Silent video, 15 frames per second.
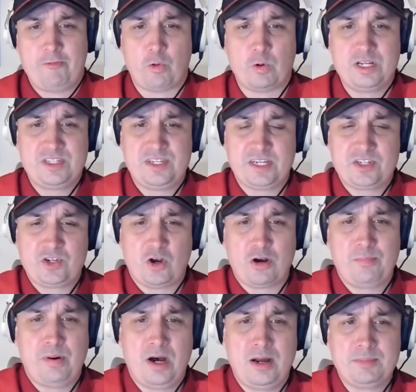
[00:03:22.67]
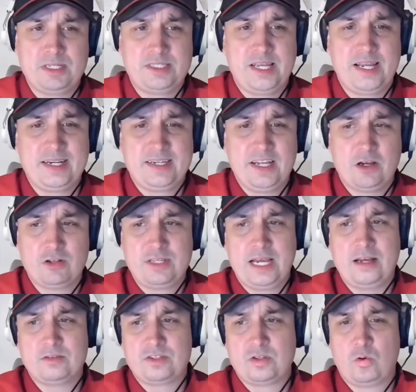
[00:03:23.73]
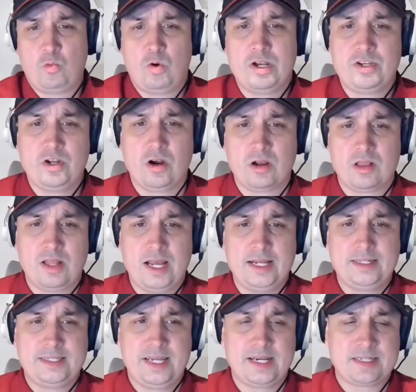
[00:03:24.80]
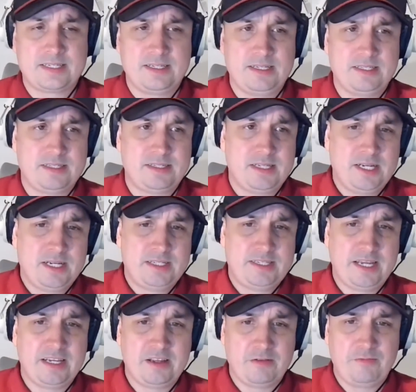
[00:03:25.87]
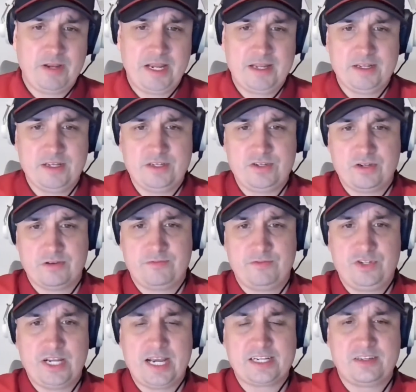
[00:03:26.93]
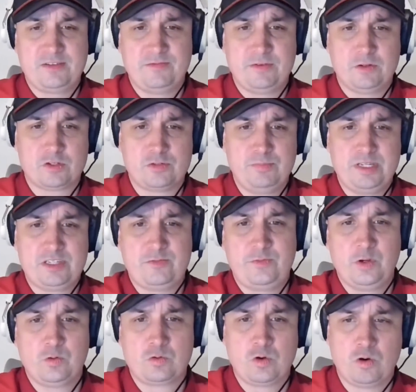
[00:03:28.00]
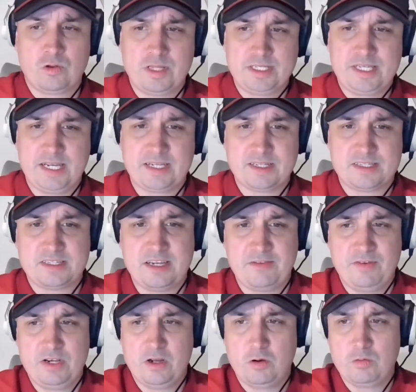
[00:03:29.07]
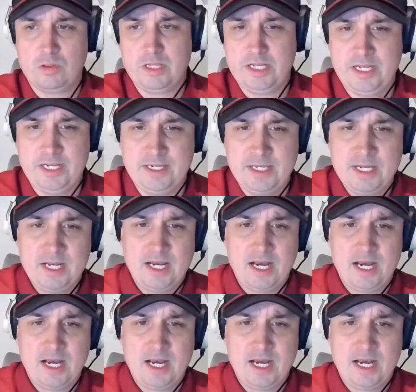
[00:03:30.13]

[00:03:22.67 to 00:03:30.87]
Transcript: 46-yard bomb to Tank Dell down to the 1-yard line. Texans take advantage of Jacksonville's missed field goal. They take a 7-0 lead.